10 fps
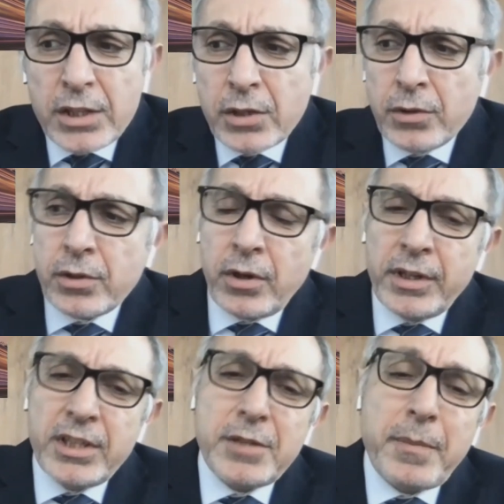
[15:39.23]
is
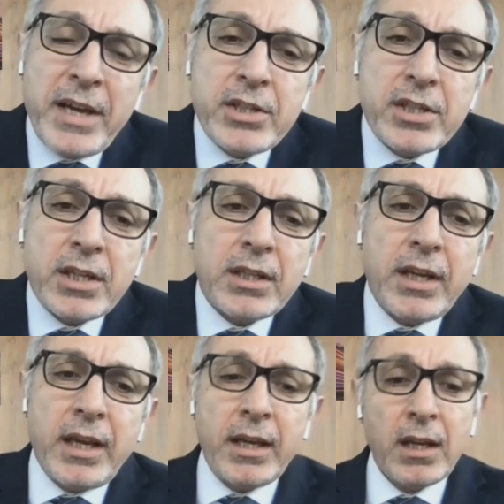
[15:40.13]
concerned, it's
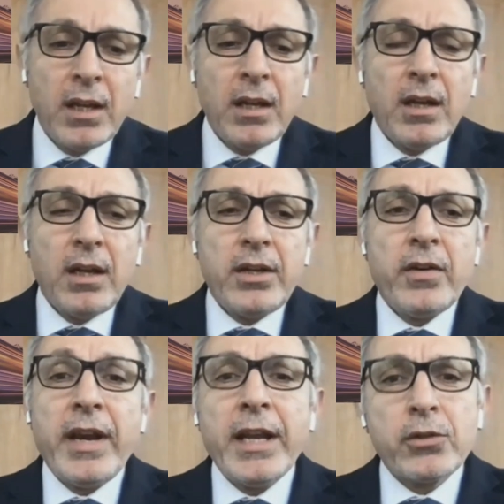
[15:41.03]
basically,
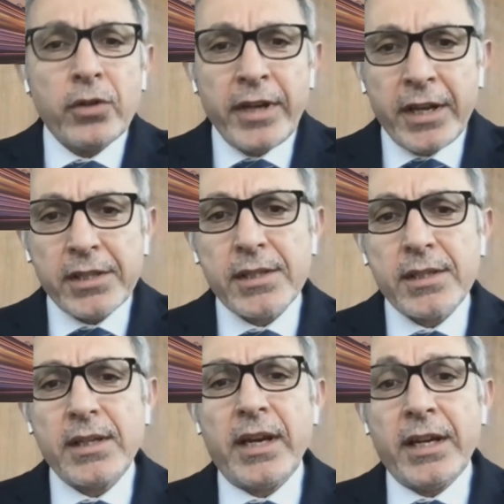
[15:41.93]

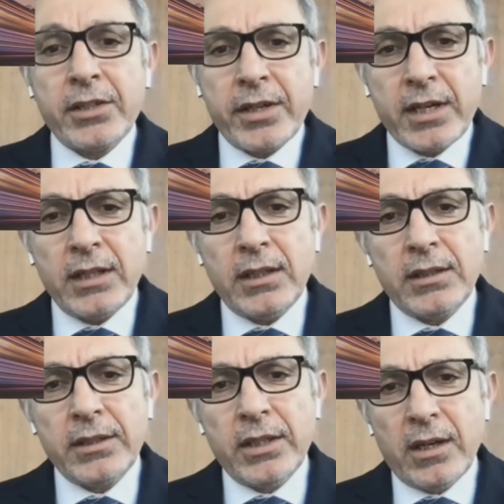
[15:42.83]
electronics,
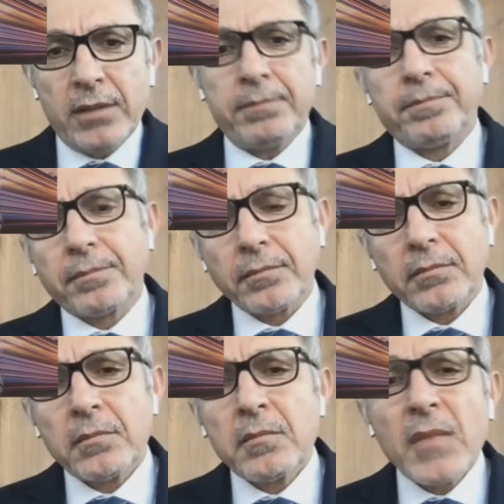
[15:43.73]
electrical,
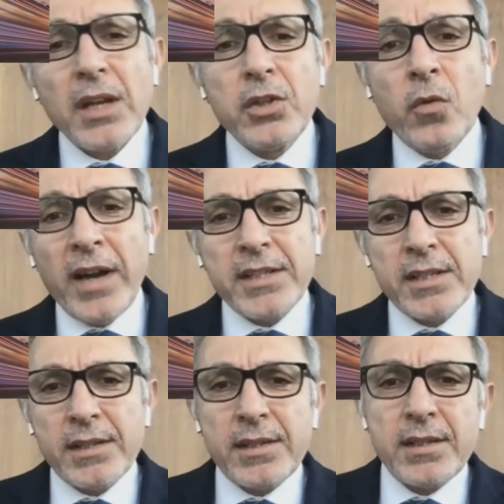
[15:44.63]

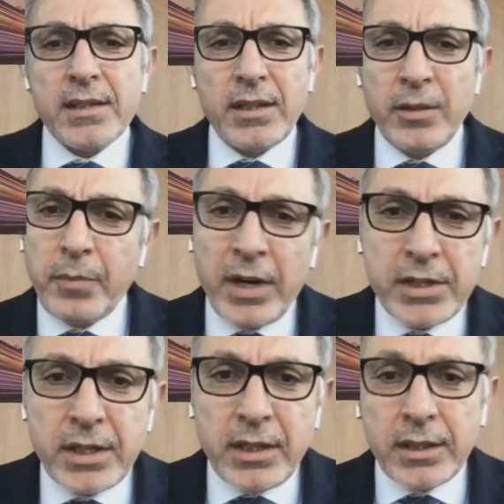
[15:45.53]
devices in
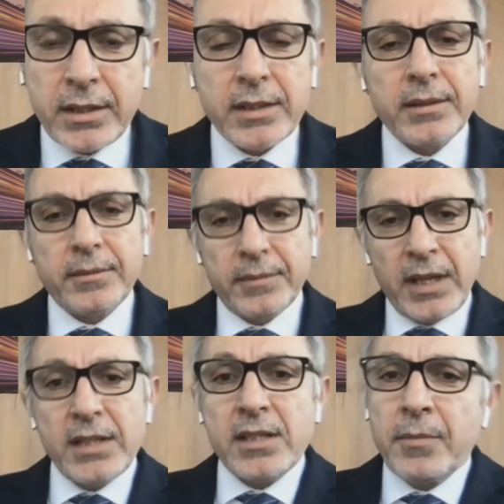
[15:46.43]
particular.
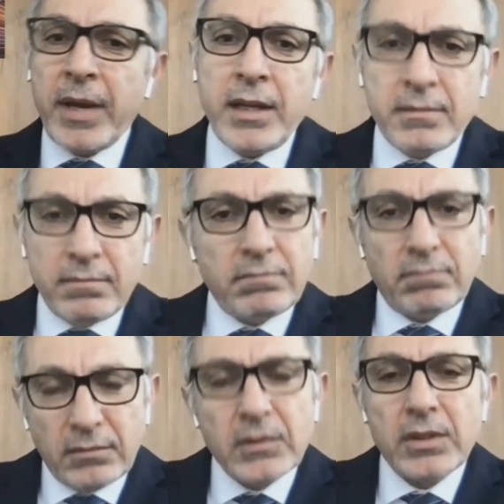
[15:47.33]
That's the main
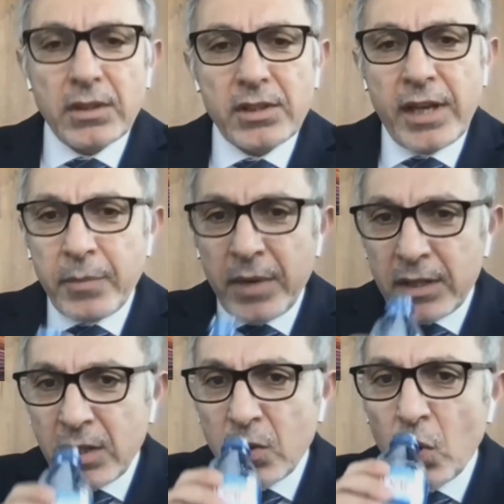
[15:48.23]

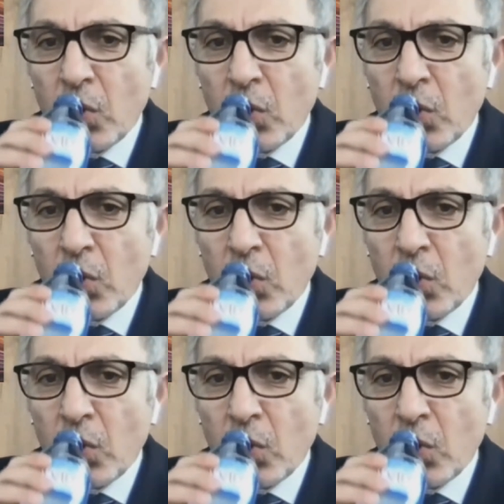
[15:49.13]
segment.